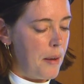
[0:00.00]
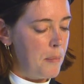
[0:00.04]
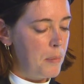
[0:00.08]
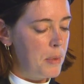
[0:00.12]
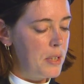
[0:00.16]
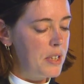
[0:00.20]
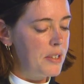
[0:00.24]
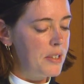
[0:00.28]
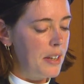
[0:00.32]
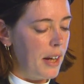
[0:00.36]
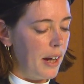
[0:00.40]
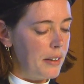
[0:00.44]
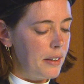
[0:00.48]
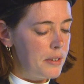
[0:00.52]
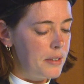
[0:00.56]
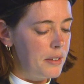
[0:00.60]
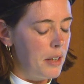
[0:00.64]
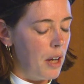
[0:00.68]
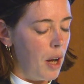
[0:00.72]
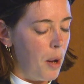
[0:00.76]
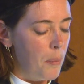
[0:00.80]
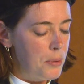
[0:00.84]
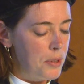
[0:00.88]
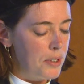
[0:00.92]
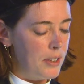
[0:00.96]
Besides
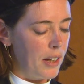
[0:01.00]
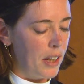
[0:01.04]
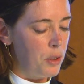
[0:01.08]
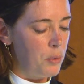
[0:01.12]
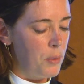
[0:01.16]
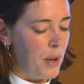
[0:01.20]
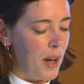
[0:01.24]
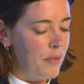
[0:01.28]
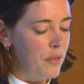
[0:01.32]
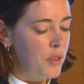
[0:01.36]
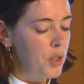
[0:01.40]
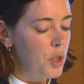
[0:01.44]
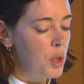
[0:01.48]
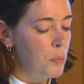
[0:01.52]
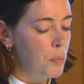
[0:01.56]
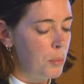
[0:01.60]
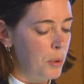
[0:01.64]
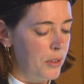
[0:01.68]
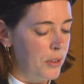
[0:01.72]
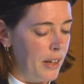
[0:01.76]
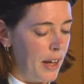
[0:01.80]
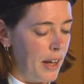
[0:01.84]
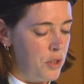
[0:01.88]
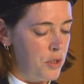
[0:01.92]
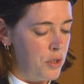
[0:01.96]
the upside revenue
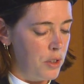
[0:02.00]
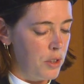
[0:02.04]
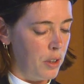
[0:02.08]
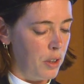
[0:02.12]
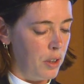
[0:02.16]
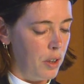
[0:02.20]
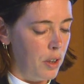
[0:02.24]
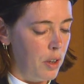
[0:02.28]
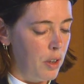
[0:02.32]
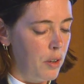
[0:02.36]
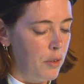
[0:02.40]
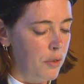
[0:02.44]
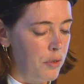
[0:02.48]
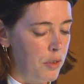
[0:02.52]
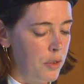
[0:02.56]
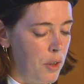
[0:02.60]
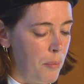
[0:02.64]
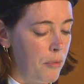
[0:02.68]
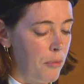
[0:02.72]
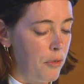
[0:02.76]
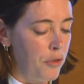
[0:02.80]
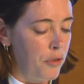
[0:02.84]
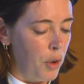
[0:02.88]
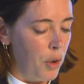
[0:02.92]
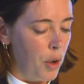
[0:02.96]
potential
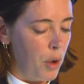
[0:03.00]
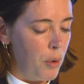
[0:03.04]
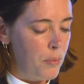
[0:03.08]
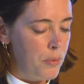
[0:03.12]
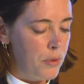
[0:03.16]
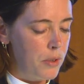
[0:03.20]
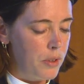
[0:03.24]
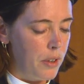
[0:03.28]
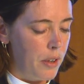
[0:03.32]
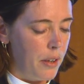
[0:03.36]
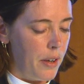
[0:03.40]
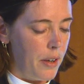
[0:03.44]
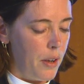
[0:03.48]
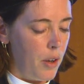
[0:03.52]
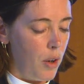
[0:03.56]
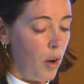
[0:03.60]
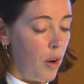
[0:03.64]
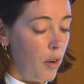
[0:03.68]
from firms